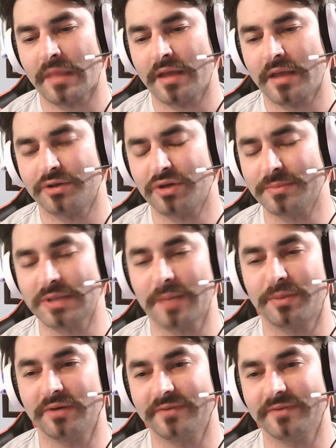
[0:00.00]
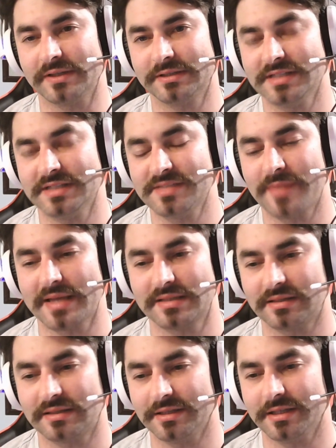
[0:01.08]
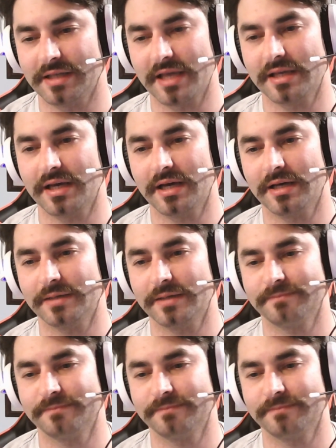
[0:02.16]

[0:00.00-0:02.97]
Trump's not perfect. He's basically a